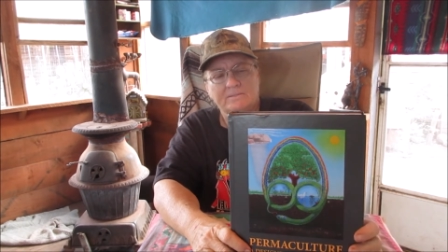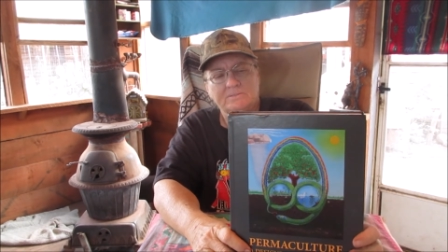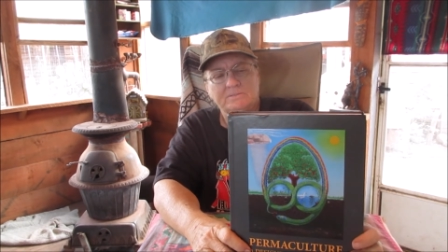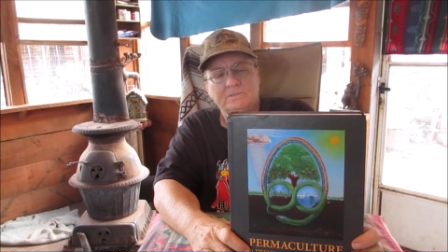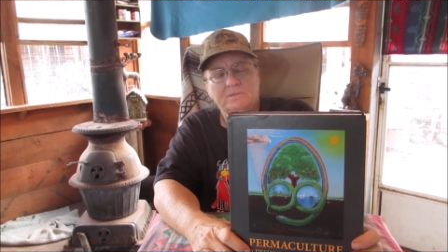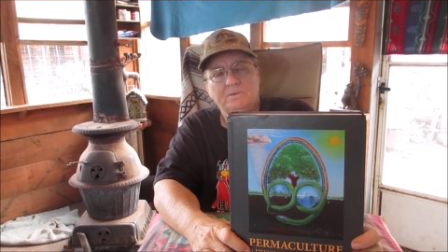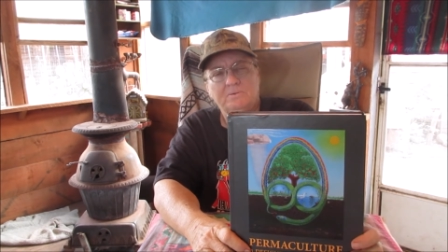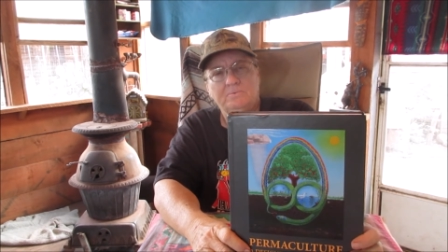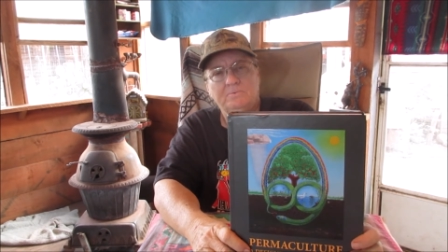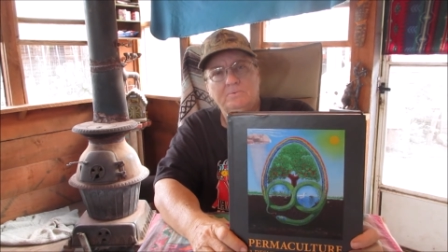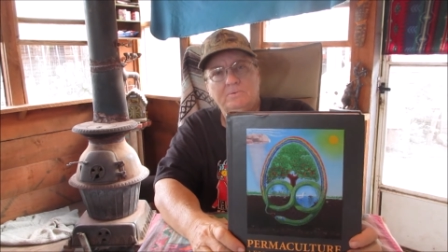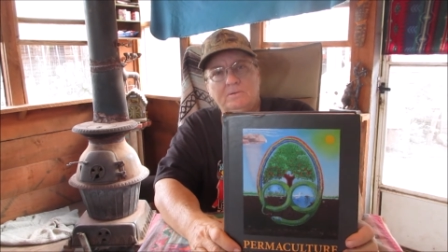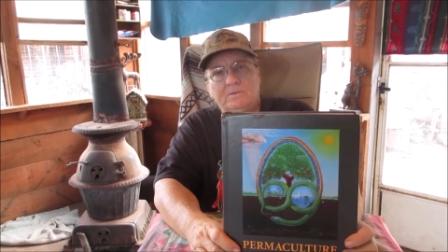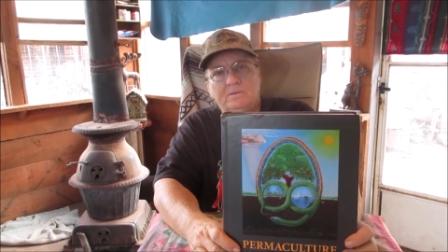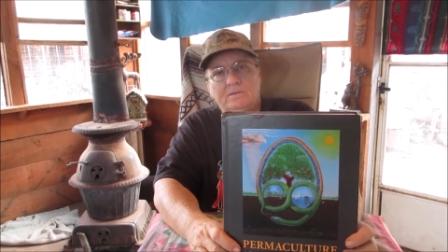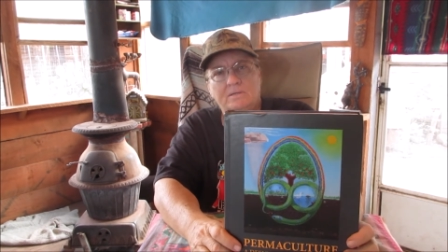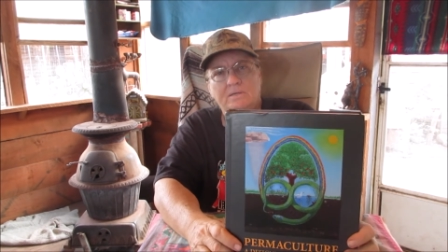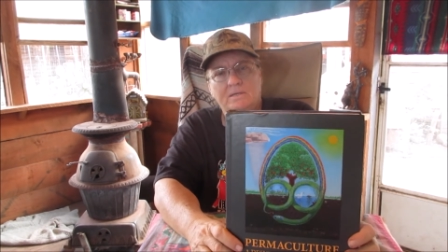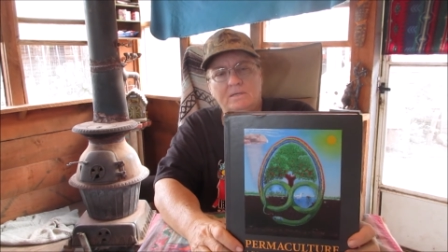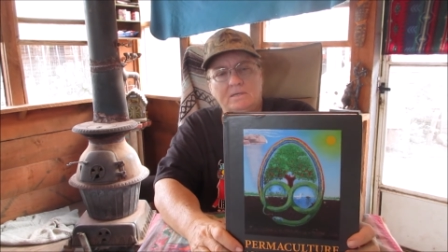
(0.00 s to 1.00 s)
So
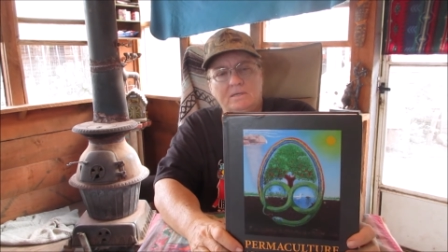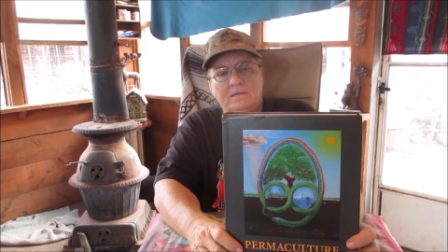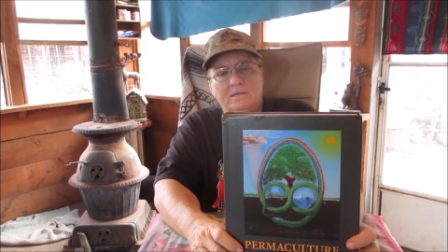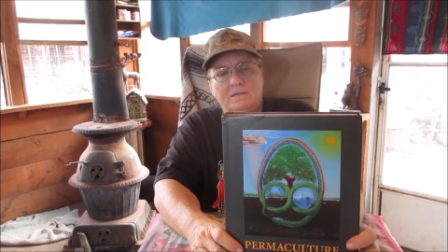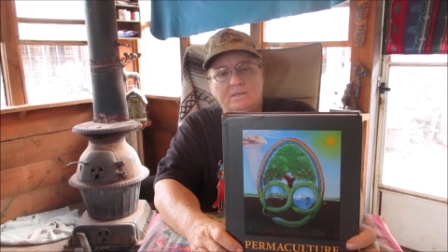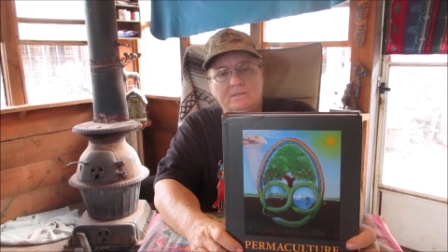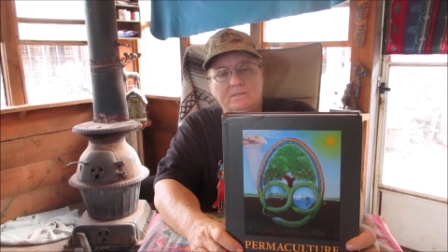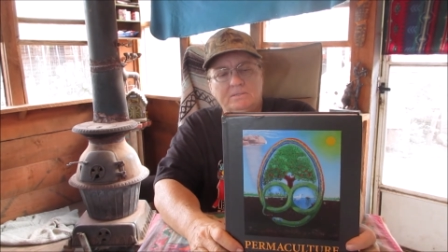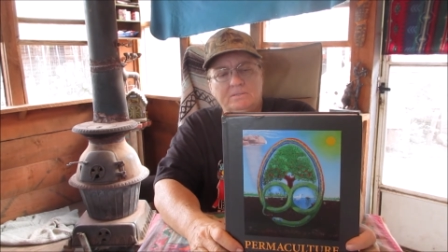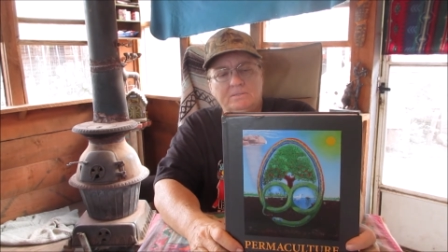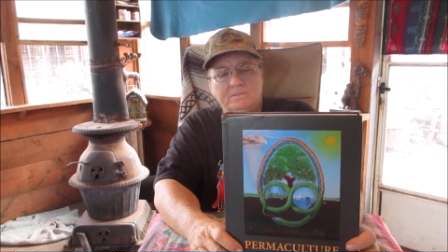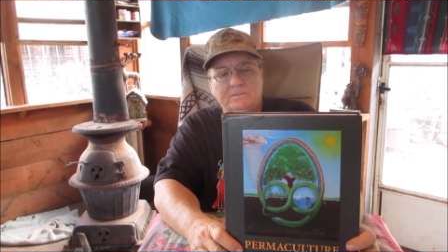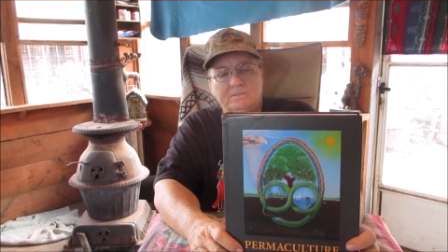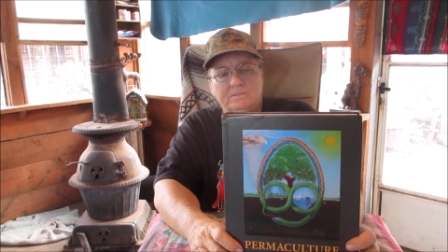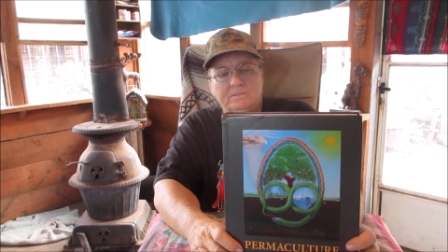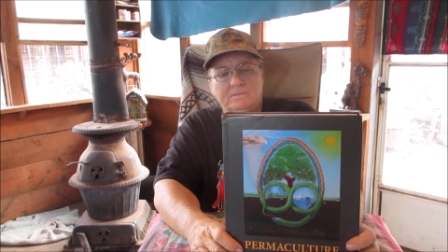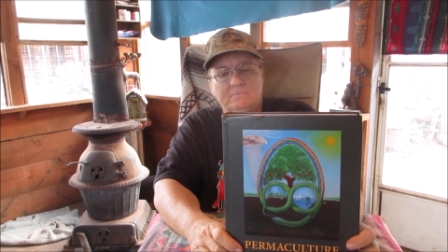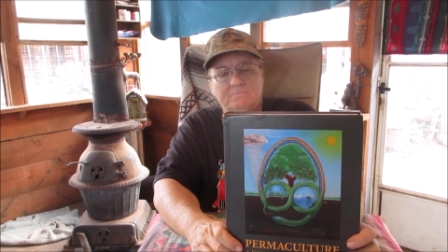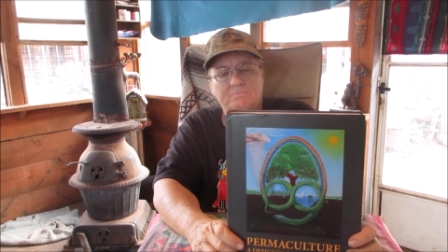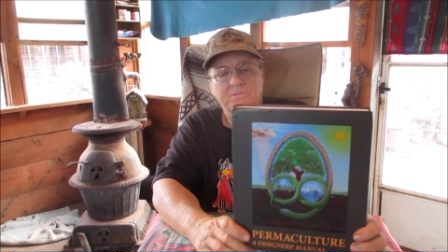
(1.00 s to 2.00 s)
uh,
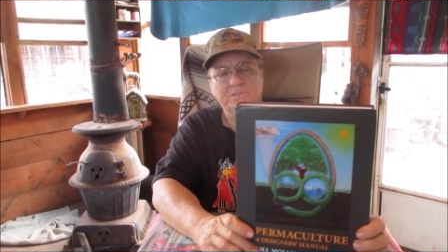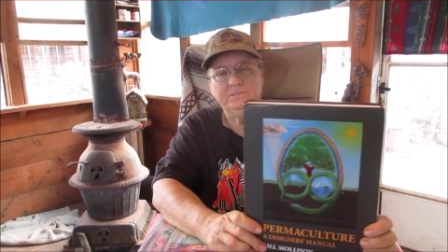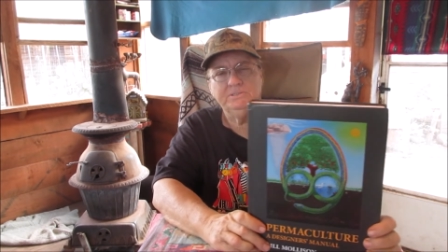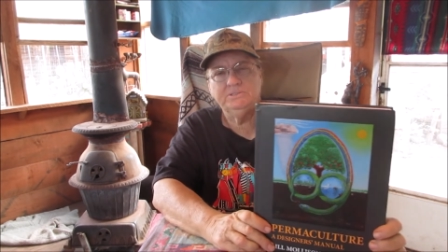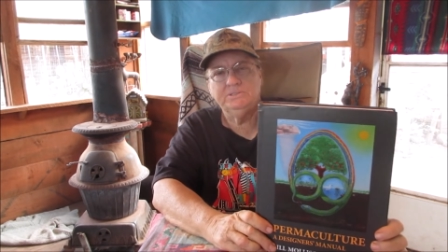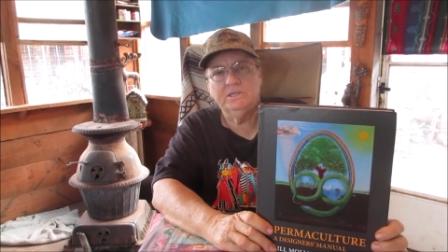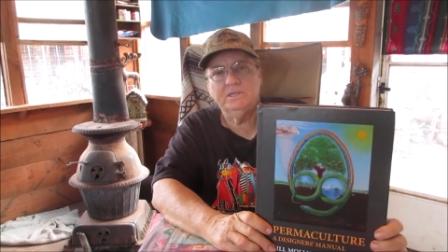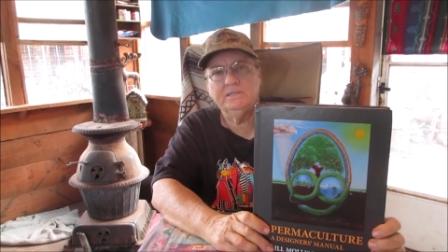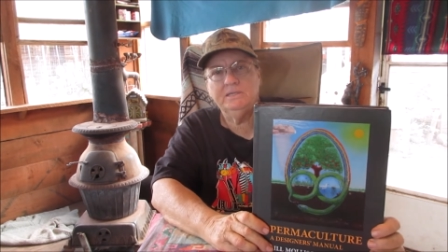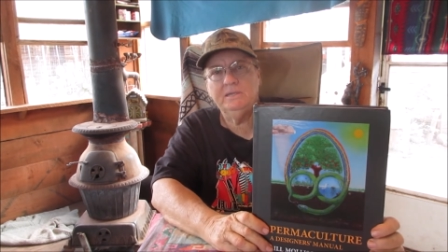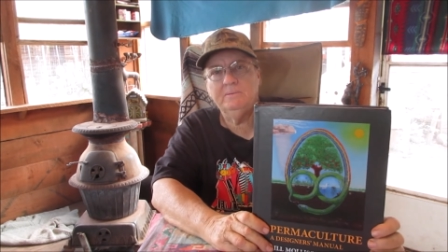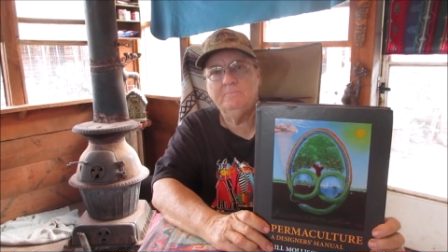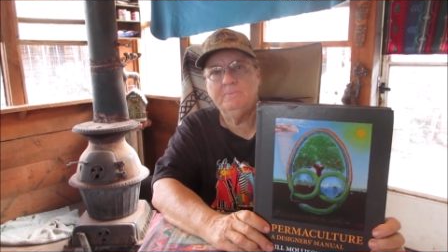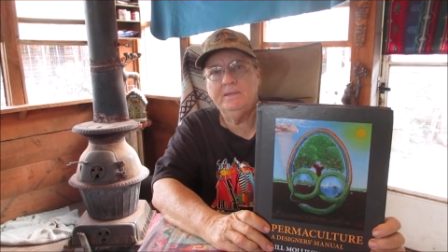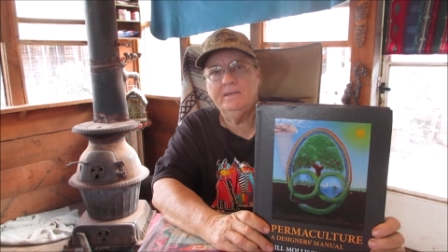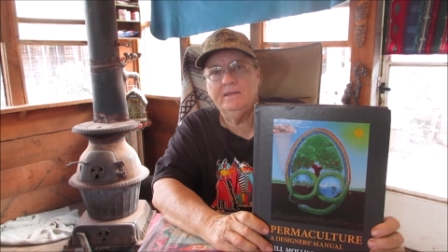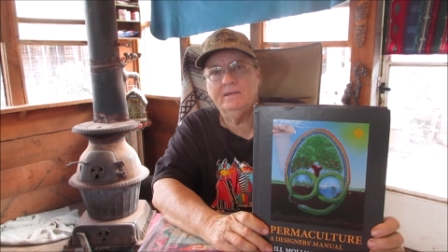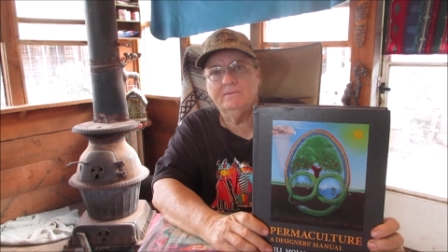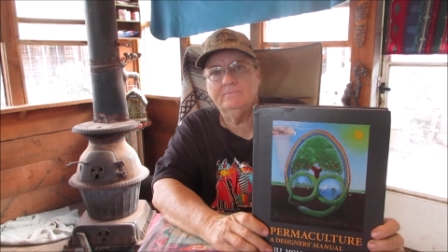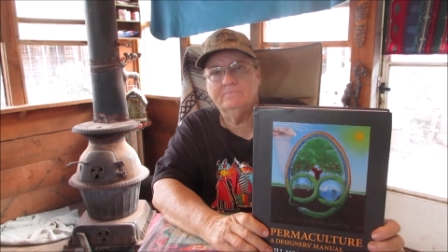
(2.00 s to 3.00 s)
please check him
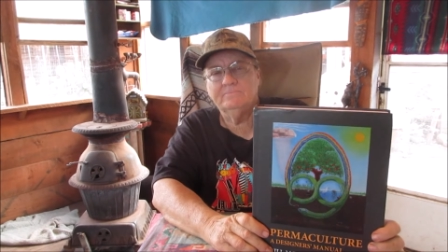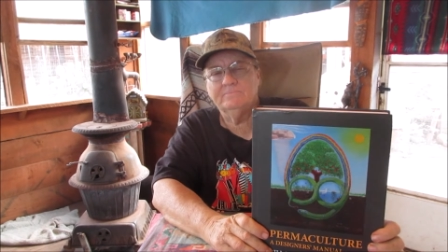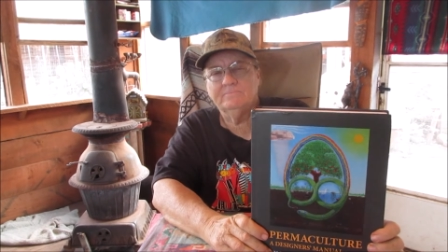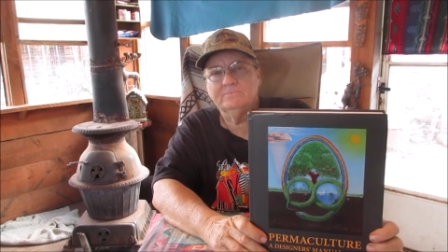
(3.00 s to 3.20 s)
out.